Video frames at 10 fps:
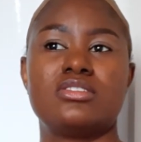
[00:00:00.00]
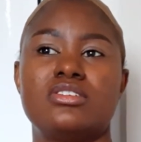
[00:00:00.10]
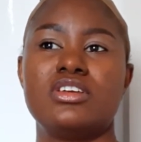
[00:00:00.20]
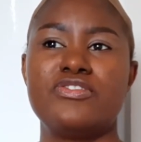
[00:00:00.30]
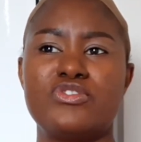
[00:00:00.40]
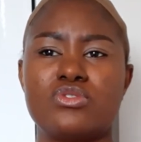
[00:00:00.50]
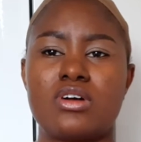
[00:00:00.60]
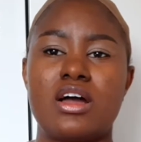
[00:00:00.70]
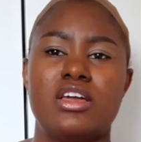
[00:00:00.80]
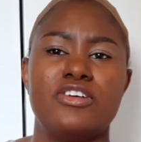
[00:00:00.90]

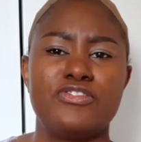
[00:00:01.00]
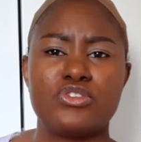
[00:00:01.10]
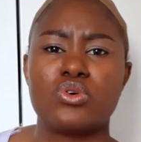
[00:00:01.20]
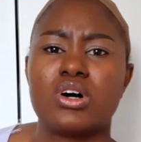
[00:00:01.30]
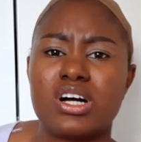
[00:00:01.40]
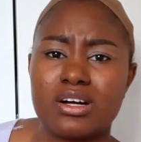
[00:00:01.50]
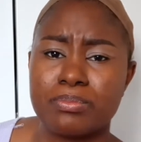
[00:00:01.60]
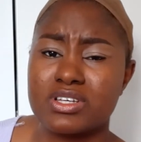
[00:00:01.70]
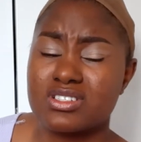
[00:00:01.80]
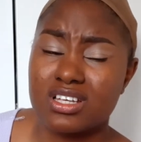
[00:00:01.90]
if you are
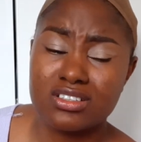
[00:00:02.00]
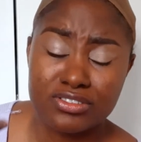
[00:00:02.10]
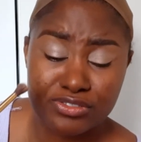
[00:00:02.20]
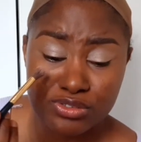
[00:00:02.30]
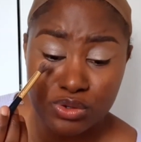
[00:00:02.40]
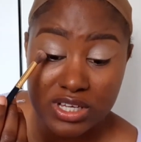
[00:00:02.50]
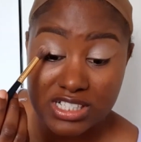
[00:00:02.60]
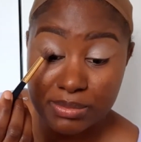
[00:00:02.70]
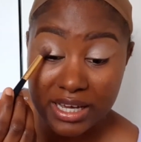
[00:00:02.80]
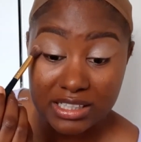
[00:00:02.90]
personally
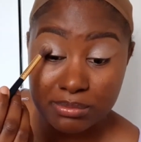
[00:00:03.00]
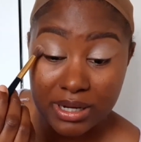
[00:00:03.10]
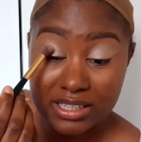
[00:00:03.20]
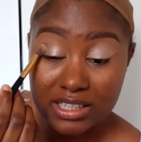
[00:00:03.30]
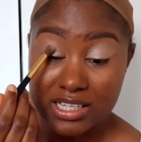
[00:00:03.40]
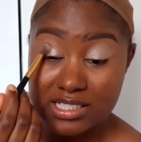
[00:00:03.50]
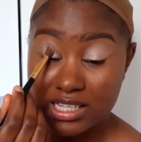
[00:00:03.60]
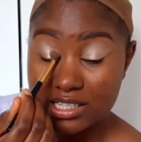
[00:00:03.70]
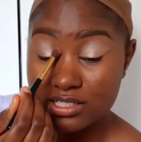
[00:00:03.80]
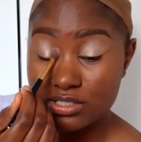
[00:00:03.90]
influenced by the bad things
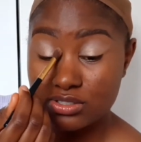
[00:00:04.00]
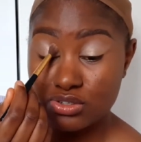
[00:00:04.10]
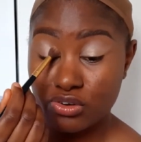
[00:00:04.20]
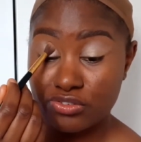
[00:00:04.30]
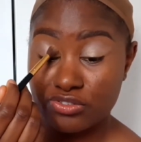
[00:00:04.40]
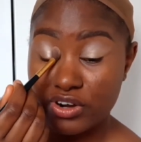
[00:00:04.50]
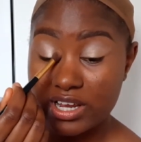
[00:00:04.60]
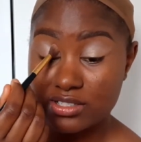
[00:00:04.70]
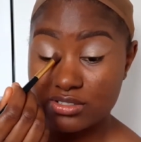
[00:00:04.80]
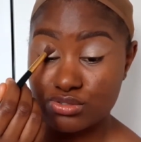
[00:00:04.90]
that your
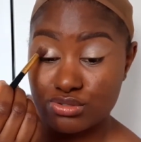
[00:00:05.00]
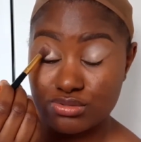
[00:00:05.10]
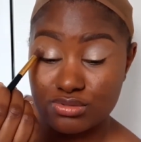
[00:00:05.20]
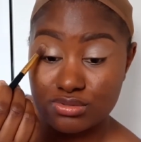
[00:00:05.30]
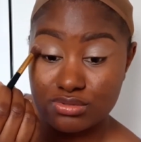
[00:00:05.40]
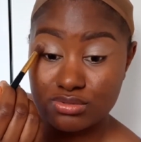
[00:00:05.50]
friends do,